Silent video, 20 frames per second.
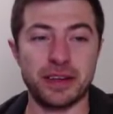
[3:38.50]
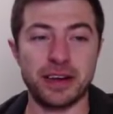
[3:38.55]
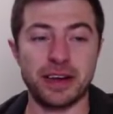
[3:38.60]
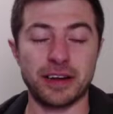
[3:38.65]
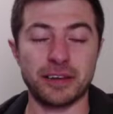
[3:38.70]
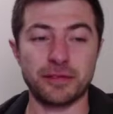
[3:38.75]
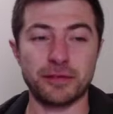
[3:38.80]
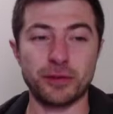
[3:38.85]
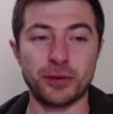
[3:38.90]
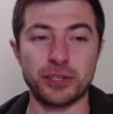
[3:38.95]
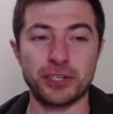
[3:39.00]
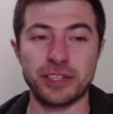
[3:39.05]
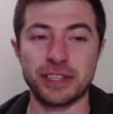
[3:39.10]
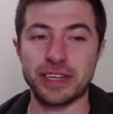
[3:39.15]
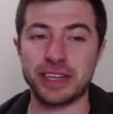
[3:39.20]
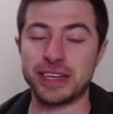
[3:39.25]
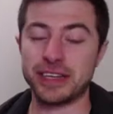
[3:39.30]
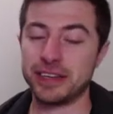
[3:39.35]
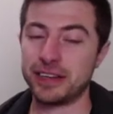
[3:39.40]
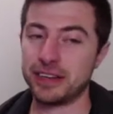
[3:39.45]

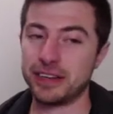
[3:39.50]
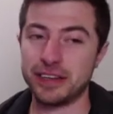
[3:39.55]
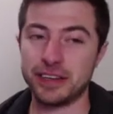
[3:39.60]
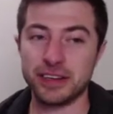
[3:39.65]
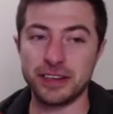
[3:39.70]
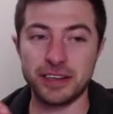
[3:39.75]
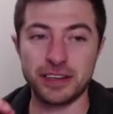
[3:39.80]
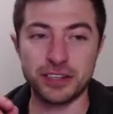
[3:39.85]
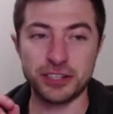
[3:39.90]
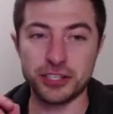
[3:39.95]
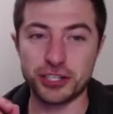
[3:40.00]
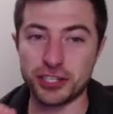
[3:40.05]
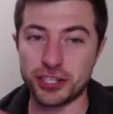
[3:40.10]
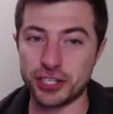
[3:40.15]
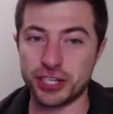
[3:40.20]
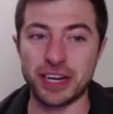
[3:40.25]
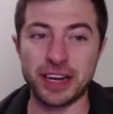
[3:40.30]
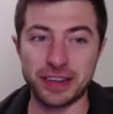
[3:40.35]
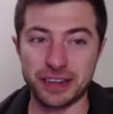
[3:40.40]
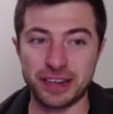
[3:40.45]
Unfortunately,
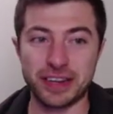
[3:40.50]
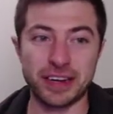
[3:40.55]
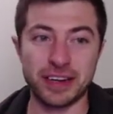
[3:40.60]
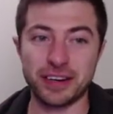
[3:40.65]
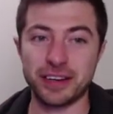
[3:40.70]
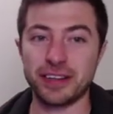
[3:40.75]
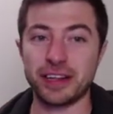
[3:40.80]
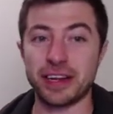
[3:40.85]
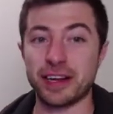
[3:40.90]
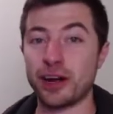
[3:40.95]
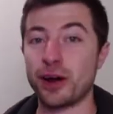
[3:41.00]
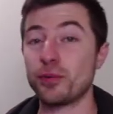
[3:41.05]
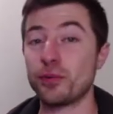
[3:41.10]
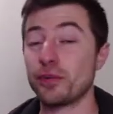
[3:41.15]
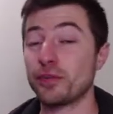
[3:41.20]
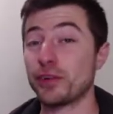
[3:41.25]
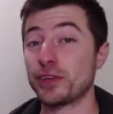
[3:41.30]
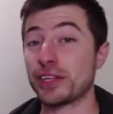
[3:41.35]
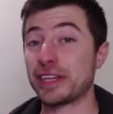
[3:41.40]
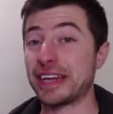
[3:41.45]
just can't. I would
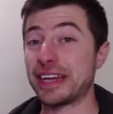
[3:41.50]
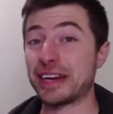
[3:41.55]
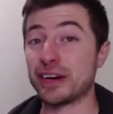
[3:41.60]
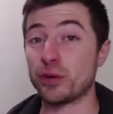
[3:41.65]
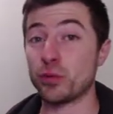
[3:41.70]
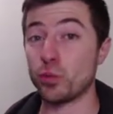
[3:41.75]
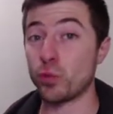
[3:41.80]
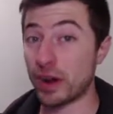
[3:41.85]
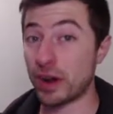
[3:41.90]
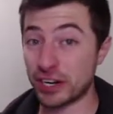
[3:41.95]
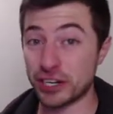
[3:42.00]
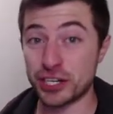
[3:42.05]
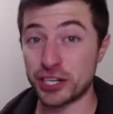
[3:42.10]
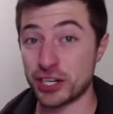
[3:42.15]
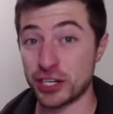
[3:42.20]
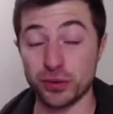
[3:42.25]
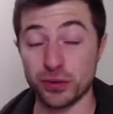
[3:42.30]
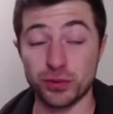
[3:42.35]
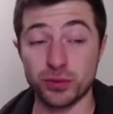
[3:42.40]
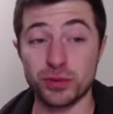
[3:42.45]
have only needed one
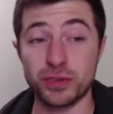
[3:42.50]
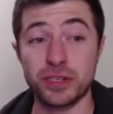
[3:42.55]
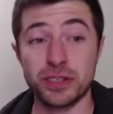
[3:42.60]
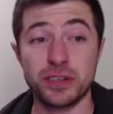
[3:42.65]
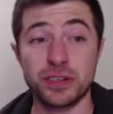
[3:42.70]
shield